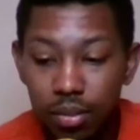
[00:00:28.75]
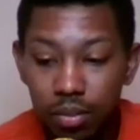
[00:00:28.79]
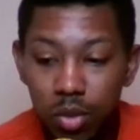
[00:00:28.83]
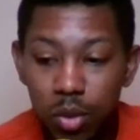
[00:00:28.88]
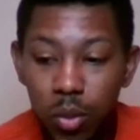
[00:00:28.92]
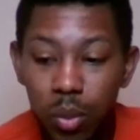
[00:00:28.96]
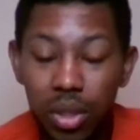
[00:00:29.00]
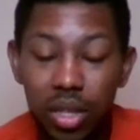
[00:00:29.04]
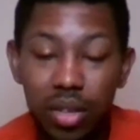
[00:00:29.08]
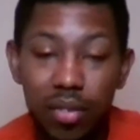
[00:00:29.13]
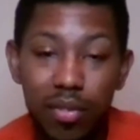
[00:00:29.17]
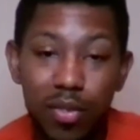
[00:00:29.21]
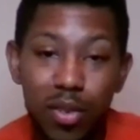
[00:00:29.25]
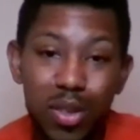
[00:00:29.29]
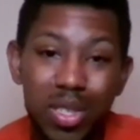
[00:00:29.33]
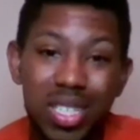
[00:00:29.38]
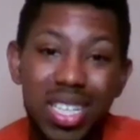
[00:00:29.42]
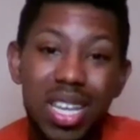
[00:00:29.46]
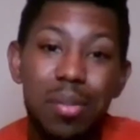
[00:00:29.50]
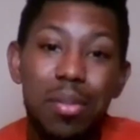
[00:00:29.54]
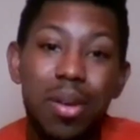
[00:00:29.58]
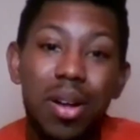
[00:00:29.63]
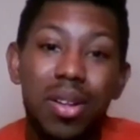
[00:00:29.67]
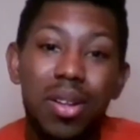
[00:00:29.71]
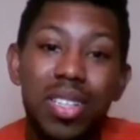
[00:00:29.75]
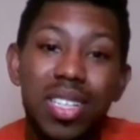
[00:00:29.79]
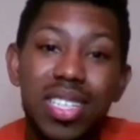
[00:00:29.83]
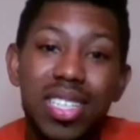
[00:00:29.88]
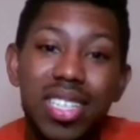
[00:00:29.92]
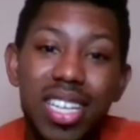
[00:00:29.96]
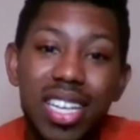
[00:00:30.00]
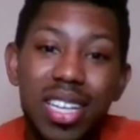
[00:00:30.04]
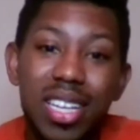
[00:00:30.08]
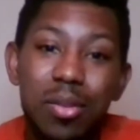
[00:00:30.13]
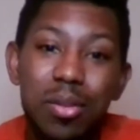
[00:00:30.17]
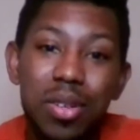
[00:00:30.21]
When he first came on the
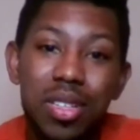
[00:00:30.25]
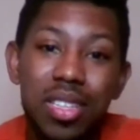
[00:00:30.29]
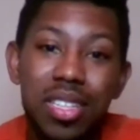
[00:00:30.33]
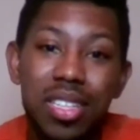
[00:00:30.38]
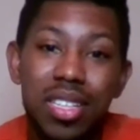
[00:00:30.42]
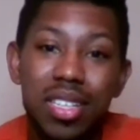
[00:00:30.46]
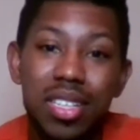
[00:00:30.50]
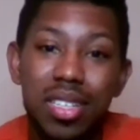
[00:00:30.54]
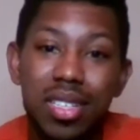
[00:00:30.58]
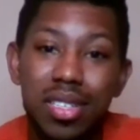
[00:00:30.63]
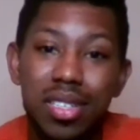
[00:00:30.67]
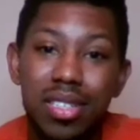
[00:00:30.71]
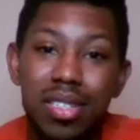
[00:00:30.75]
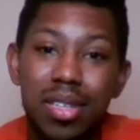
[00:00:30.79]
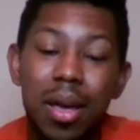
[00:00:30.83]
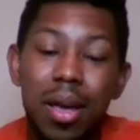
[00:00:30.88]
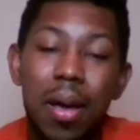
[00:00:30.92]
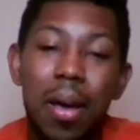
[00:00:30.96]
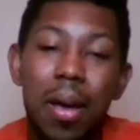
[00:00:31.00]
scene with his